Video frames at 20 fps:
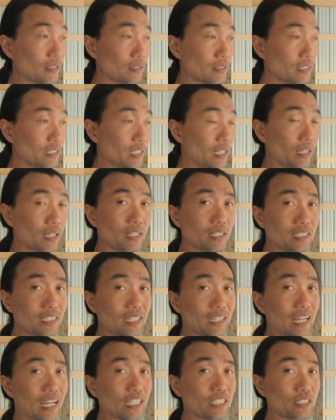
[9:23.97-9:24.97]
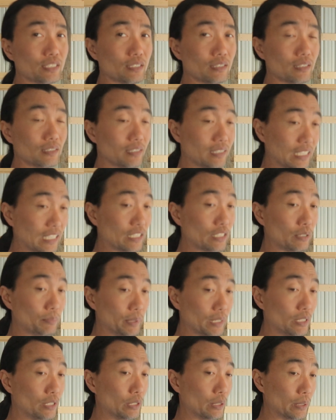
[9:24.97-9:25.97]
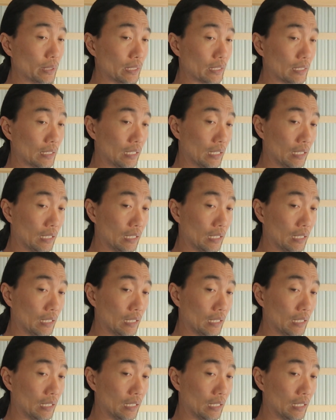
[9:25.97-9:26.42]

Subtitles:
he and I need to be doing.